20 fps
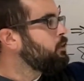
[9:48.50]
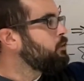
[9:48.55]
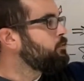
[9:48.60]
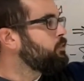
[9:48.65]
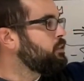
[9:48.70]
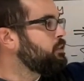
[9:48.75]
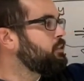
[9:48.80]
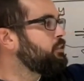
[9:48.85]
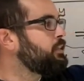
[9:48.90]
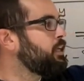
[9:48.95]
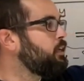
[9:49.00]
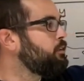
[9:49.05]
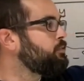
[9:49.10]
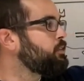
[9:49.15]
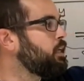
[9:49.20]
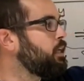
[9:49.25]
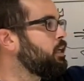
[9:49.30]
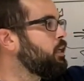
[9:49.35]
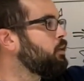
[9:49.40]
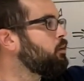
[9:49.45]
of, instead of
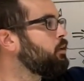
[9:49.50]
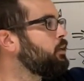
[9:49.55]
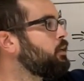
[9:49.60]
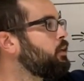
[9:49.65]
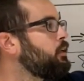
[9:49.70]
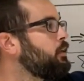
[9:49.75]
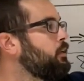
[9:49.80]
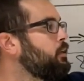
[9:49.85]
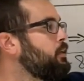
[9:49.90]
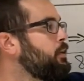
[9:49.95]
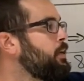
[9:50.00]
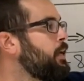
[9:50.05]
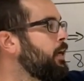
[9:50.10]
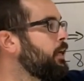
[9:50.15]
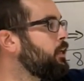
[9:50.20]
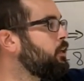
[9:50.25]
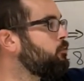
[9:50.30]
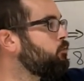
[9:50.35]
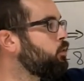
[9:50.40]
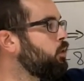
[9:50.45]
saying
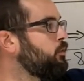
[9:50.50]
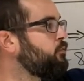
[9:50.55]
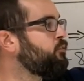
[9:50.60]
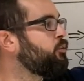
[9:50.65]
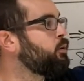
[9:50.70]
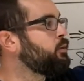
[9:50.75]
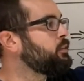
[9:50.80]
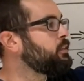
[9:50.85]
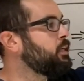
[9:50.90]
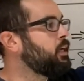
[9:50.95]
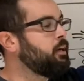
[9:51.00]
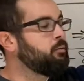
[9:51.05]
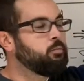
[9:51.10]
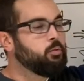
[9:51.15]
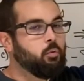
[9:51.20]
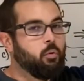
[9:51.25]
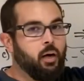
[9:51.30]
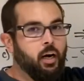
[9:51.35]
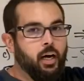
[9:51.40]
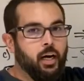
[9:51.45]
negative 1/4 times
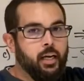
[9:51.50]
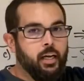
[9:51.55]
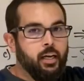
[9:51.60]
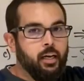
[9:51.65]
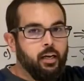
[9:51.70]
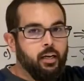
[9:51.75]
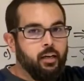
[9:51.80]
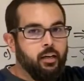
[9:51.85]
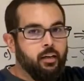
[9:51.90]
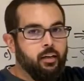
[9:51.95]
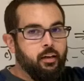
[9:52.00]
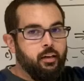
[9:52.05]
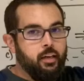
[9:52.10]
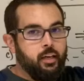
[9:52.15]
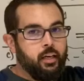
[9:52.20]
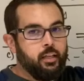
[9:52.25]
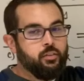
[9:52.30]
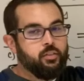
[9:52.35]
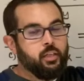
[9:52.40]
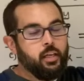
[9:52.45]
y
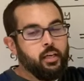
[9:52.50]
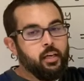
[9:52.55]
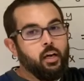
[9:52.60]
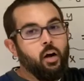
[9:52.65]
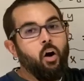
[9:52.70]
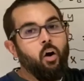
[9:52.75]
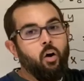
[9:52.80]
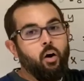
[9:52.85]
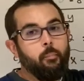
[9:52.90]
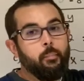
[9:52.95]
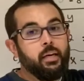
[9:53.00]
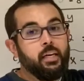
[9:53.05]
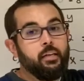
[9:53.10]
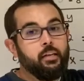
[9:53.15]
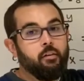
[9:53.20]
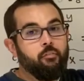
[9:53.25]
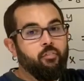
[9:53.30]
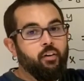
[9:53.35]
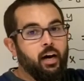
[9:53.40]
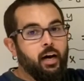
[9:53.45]
and saying, oh, I'm going to
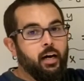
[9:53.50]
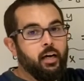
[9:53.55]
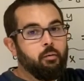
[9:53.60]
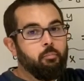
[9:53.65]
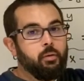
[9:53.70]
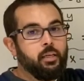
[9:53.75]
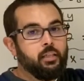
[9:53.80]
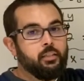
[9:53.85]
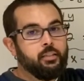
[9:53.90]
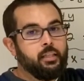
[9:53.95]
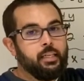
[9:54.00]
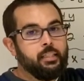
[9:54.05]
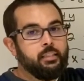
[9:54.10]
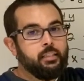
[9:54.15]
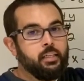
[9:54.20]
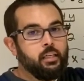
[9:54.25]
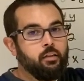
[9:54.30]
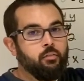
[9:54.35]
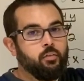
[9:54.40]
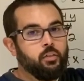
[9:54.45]
divide because that's
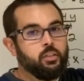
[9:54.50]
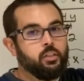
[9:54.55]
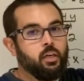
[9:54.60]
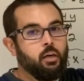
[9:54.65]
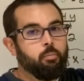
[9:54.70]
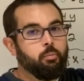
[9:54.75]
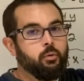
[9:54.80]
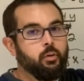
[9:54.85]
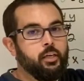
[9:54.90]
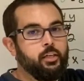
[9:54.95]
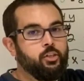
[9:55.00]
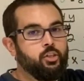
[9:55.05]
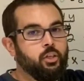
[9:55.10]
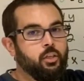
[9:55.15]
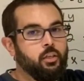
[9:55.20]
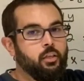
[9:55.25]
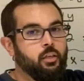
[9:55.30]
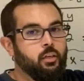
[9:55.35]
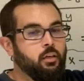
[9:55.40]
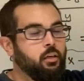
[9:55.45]
the inverse
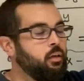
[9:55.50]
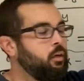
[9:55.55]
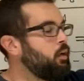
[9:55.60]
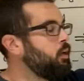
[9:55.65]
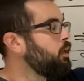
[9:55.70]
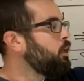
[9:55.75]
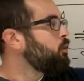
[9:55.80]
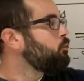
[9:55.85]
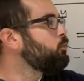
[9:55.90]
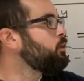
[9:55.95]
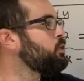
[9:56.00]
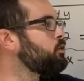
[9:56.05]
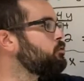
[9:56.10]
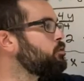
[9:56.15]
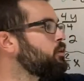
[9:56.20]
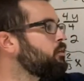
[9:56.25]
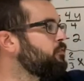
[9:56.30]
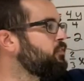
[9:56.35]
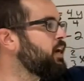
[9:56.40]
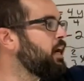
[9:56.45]
operation. When you
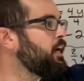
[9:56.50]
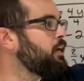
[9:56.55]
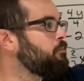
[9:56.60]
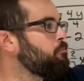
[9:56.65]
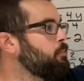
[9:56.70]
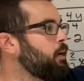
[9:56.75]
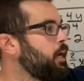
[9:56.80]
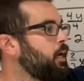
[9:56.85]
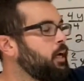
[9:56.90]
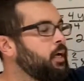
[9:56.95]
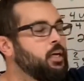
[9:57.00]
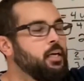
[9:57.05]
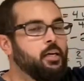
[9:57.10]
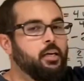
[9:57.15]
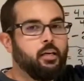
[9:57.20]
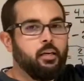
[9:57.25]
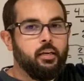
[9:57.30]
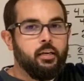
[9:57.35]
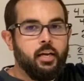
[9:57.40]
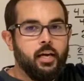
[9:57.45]
divide
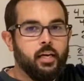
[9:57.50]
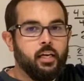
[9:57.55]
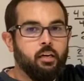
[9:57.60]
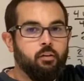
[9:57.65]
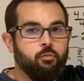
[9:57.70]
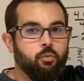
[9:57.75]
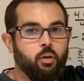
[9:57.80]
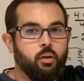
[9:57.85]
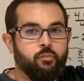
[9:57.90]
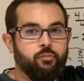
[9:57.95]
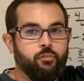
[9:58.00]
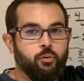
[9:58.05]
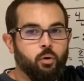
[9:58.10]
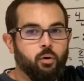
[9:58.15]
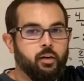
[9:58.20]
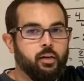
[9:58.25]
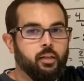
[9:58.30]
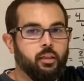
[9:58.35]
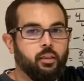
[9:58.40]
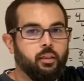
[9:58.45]
by negative
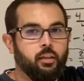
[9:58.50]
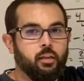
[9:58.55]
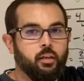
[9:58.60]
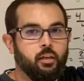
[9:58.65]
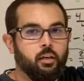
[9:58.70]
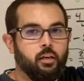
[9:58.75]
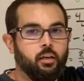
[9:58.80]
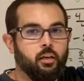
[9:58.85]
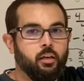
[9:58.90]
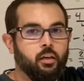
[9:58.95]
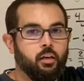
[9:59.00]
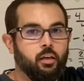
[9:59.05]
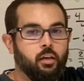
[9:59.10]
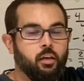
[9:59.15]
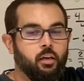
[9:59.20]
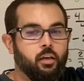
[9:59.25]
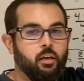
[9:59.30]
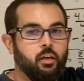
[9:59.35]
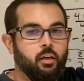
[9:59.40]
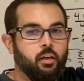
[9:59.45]
1/4,
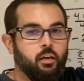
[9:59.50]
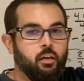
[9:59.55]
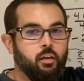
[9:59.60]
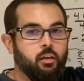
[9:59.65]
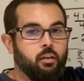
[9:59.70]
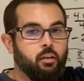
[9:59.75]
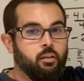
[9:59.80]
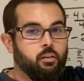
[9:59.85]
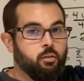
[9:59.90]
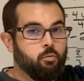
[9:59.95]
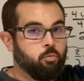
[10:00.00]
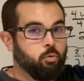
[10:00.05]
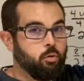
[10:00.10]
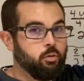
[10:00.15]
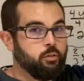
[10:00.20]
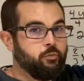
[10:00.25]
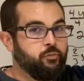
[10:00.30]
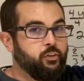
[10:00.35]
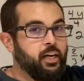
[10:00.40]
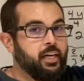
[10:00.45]
The rules
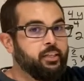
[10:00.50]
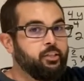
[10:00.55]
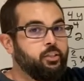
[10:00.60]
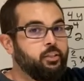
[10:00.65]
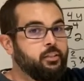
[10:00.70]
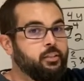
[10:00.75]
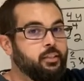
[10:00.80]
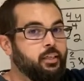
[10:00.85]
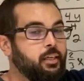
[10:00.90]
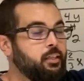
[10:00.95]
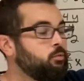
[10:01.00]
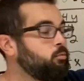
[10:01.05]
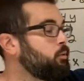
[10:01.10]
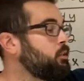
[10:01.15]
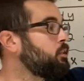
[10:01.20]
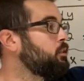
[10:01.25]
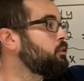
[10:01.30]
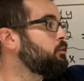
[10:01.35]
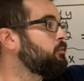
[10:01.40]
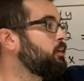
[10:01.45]
of fraction says when
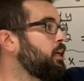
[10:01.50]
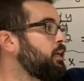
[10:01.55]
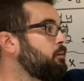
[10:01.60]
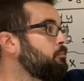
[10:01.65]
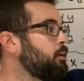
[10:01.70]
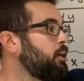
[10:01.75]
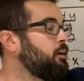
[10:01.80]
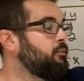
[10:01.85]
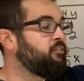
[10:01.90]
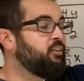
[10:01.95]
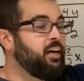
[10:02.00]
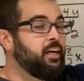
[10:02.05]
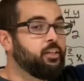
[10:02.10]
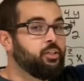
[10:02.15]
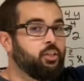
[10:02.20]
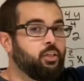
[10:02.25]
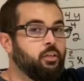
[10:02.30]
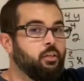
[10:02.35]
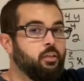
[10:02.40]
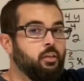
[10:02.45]
you're dividing by a
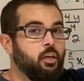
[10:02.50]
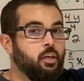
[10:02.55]
fraction,